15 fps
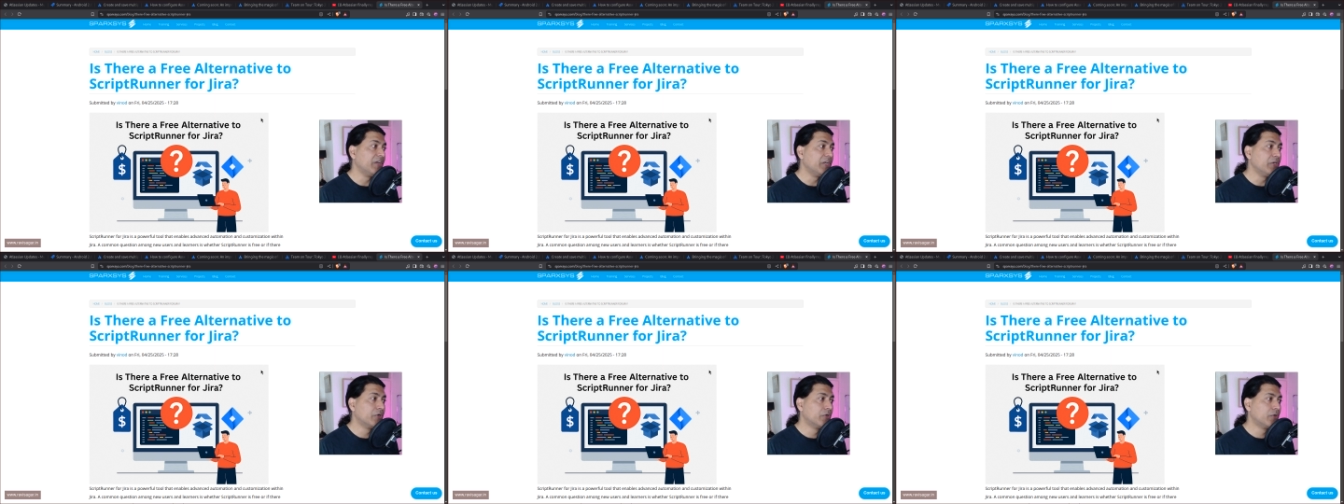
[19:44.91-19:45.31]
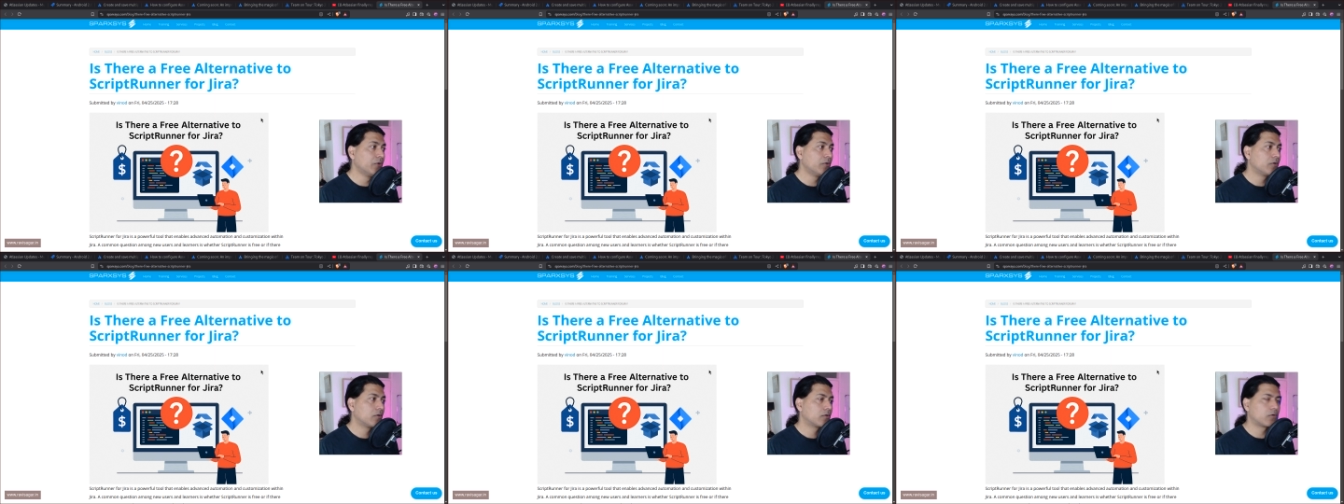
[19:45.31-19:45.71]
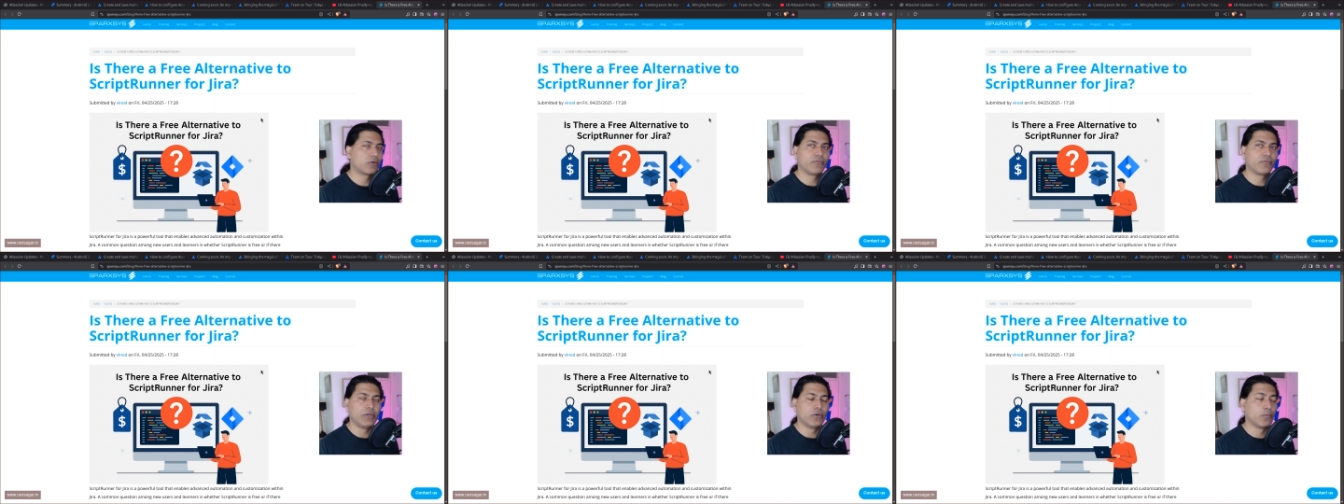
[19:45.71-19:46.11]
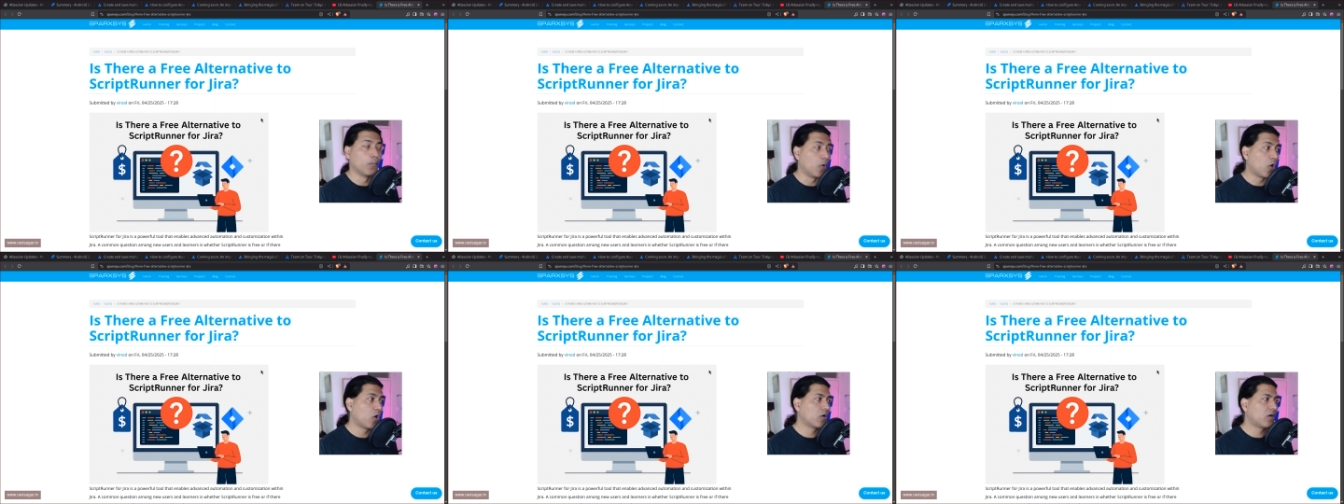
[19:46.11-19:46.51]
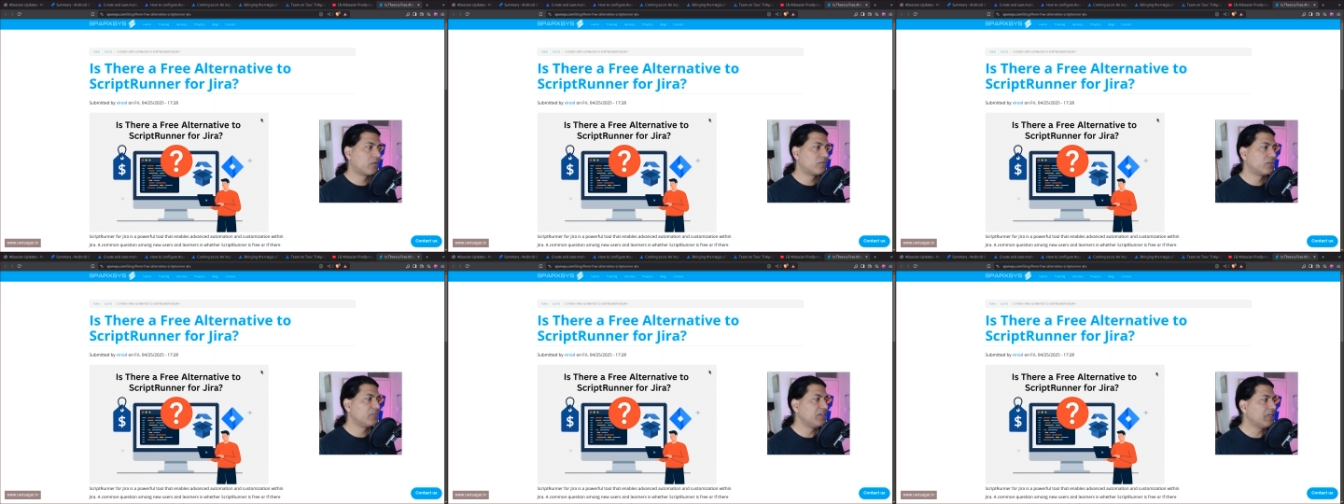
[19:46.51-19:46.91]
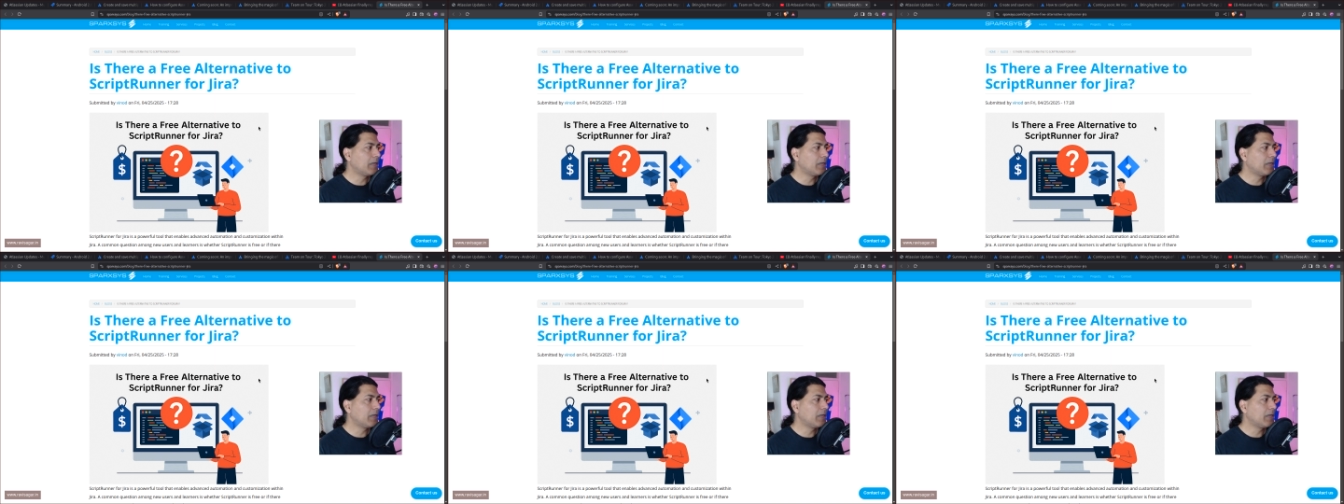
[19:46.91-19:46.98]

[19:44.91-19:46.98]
blog of the